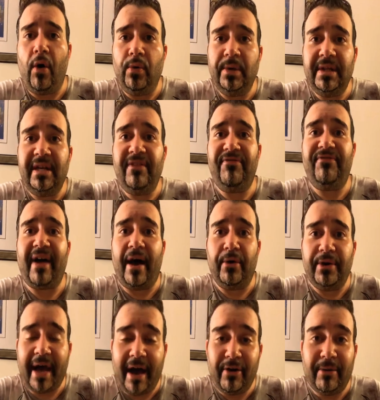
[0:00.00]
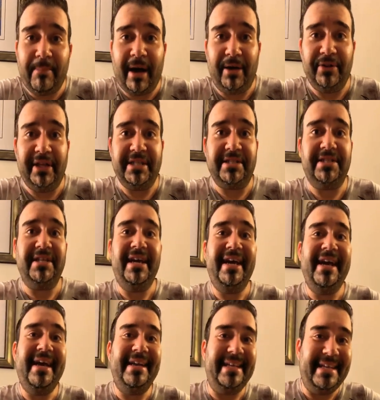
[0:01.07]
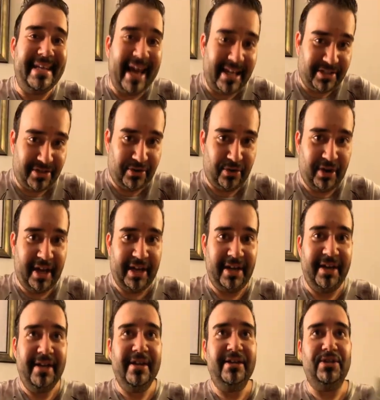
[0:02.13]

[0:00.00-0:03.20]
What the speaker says: only found out about this yesterday.